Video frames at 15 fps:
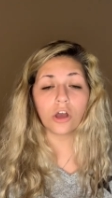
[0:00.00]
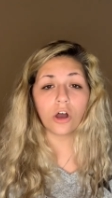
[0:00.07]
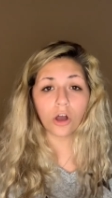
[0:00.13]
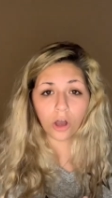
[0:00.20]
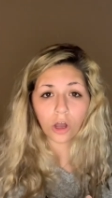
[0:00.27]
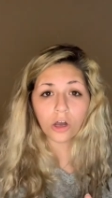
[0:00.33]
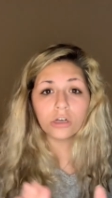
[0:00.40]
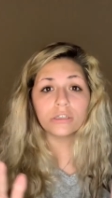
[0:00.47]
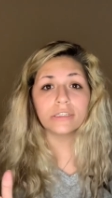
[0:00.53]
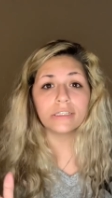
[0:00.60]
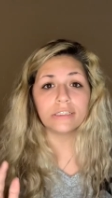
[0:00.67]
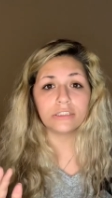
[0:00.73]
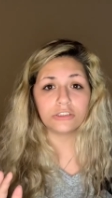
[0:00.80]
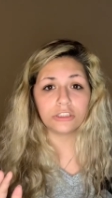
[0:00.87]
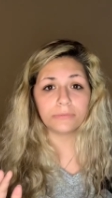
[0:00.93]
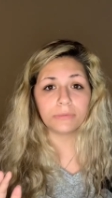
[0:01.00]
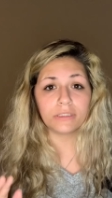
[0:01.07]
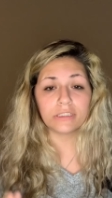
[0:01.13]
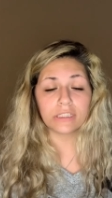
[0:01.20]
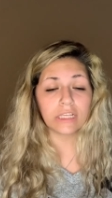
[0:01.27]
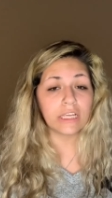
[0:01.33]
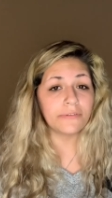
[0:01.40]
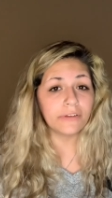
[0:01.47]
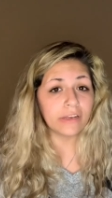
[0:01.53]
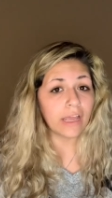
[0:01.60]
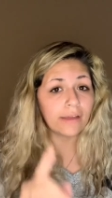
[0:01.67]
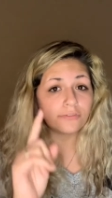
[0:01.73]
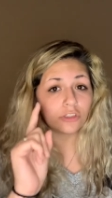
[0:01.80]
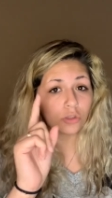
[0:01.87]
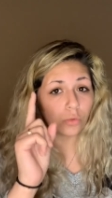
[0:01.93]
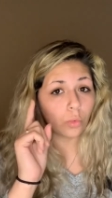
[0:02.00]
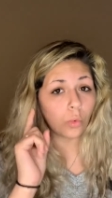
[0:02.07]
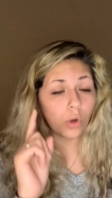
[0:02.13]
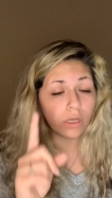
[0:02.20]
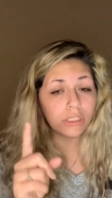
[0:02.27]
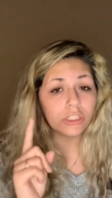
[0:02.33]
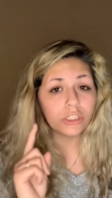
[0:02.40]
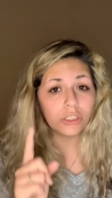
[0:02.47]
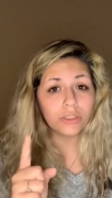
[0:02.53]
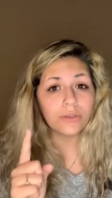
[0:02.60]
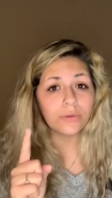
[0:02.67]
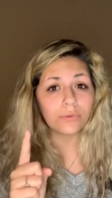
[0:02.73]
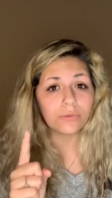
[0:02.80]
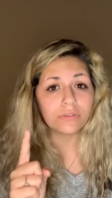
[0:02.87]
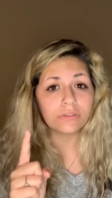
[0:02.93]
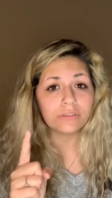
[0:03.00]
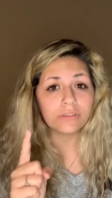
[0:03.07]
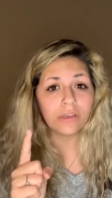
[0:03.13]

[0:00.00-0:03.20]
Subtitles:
all instruments even after one use,